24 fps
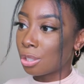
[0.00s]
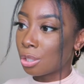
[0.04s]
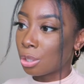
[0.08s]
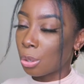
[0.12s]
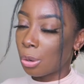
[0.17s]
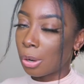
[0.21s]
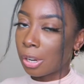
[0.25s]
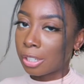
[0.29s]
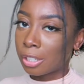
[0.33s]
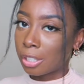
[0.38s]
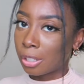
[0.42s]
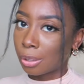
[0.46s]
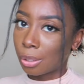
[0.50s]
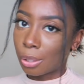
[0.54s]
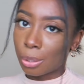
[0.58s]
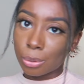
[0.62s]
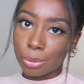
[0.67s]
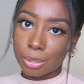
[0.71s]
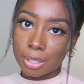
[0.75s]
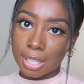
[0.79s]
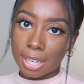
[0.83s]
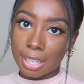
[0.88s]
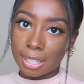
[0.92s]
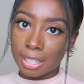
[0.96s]
join a
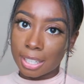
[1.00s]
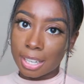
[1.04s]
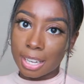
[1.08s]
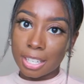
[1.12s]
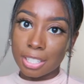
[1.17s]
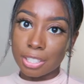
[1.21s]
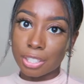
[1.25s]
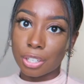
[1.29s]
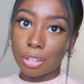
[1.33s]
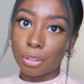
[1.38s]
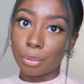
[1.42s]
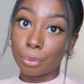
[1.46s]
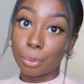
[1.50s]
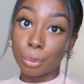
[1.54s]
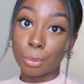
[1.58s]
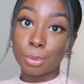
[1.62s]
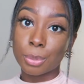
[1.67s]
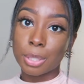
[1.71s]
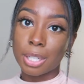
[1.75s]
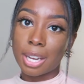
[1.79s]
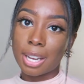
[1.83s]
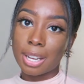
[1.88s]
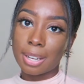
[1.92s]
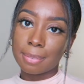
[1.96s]
loan signing agent
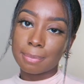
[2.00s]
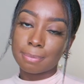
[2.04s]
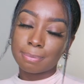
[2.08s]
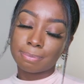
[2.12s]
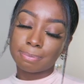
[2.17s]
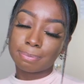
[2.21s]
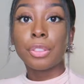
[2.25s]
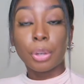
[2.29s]
group chat.